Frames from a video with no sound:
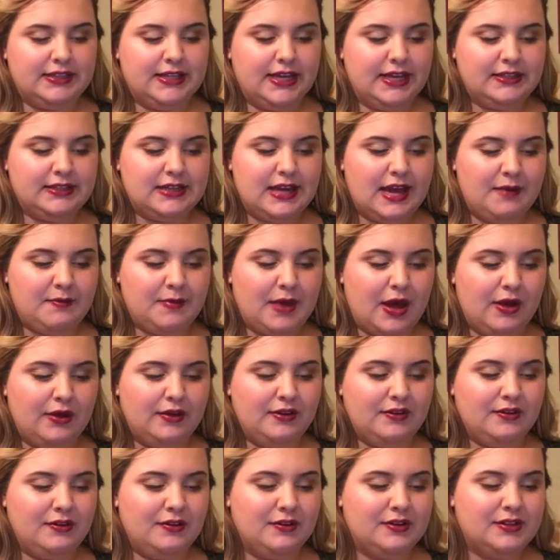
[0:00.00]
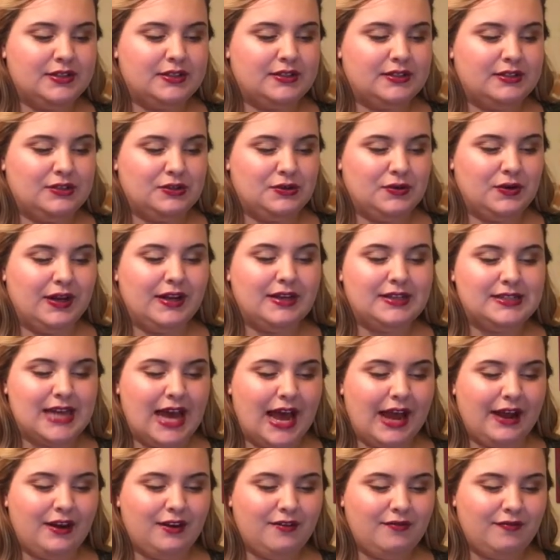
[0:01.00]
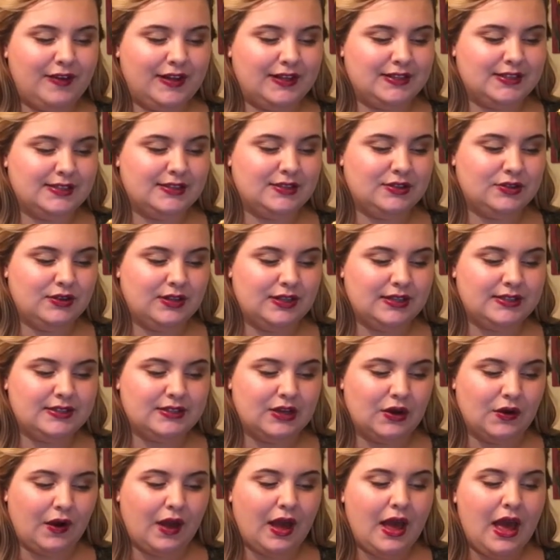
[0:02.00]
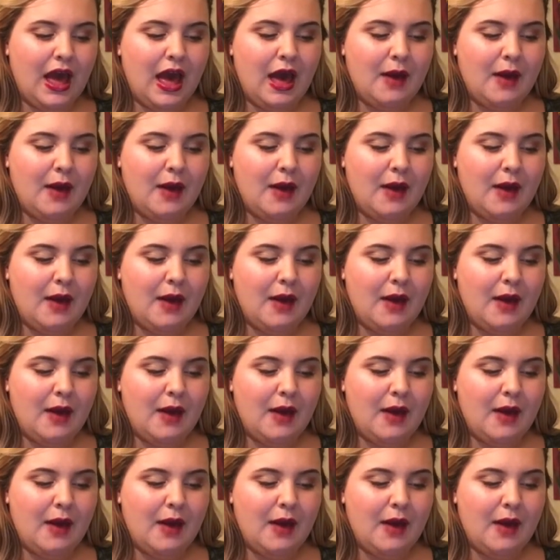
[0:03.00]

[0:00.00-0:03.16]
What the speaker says: Take time out and treat tired feet to soothing soak.